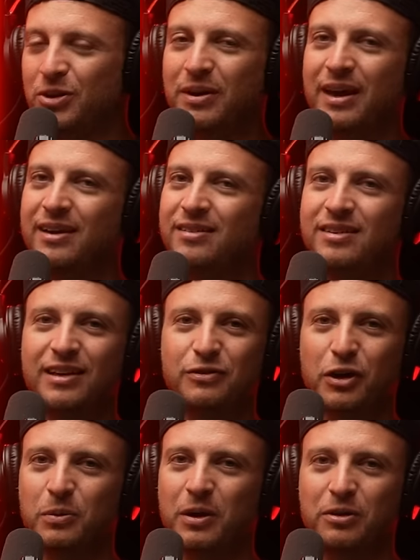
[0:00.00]
You can't see it
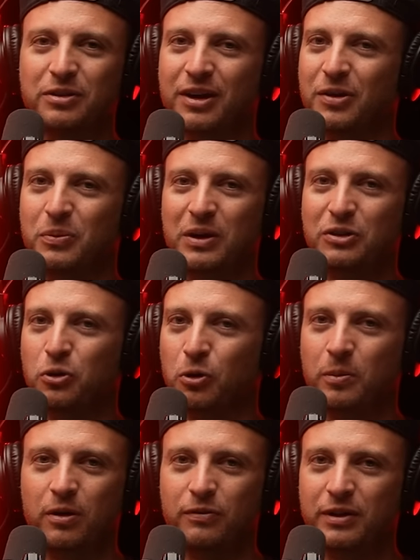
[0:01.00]
very well. It's like a Ring
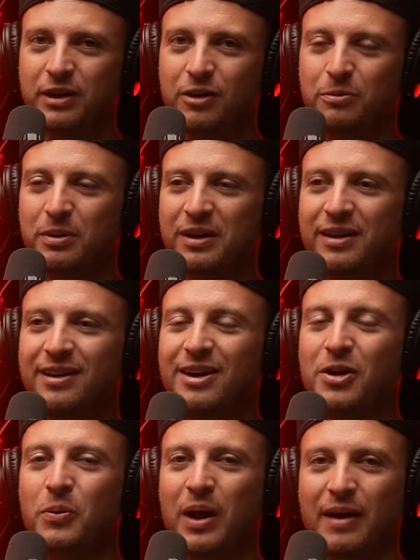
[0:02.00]
doorbell video, but
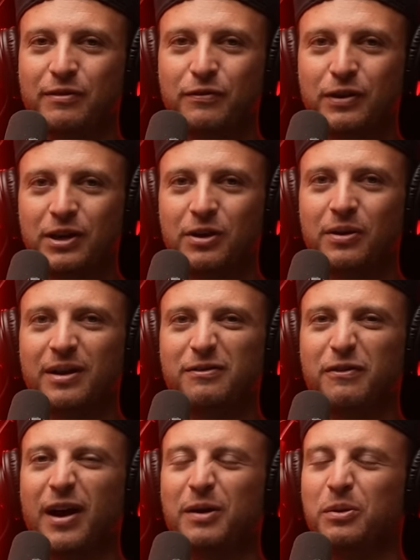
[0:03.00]
we have a video and
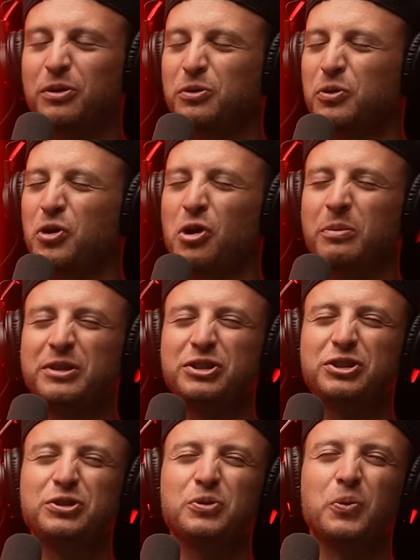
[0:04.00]
fireworks were coming
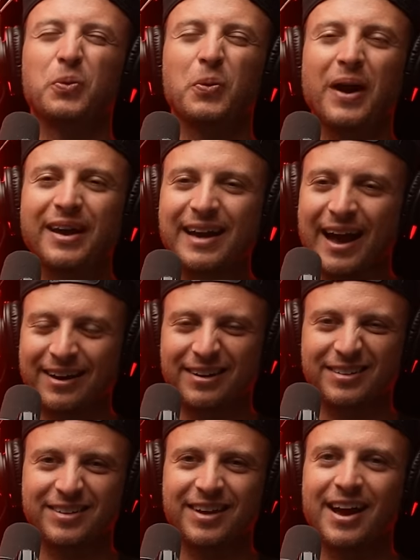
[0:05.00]
straight at
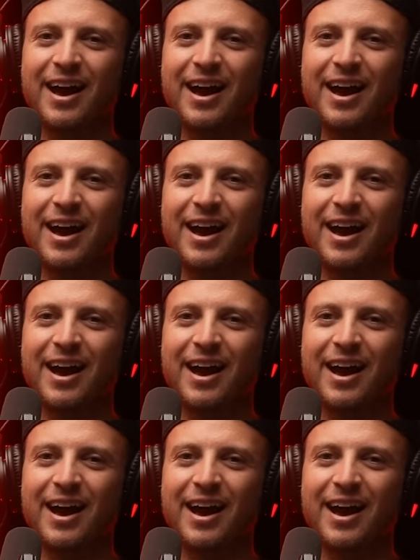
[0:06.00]
us.